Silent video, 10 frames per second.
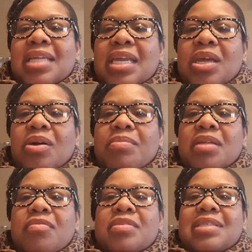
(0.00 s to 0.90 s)
know, I'm
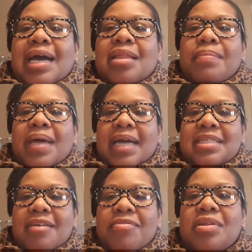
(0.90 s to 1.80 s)
gonna move this back a little bit. I
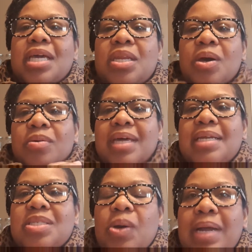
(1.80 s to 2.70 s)
definitely know that
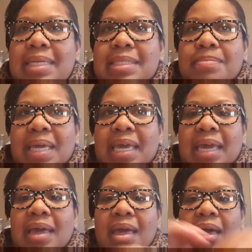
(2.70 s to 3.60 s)
it's going to
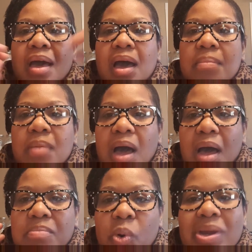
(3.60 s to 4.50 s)
be
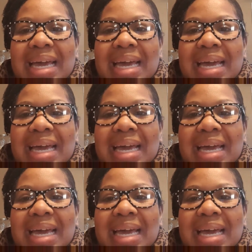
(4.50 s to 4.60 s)
more an